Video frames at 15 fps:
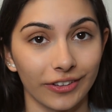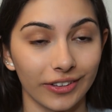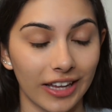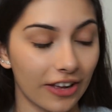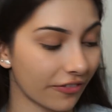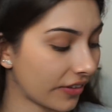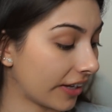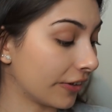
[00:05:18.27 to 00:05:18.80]
in their
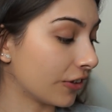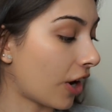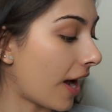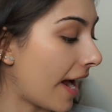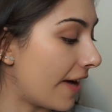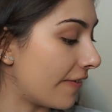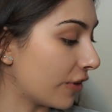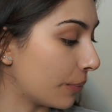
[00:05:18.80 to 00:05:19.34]
life like
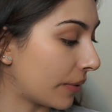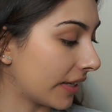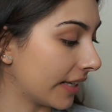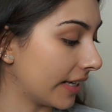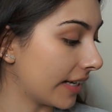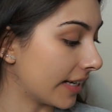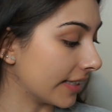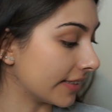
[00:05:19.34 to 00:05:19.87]
not
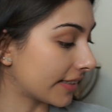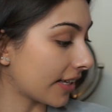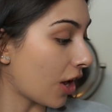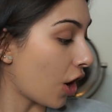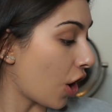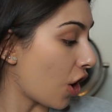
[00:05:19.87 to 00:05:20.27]
everybody is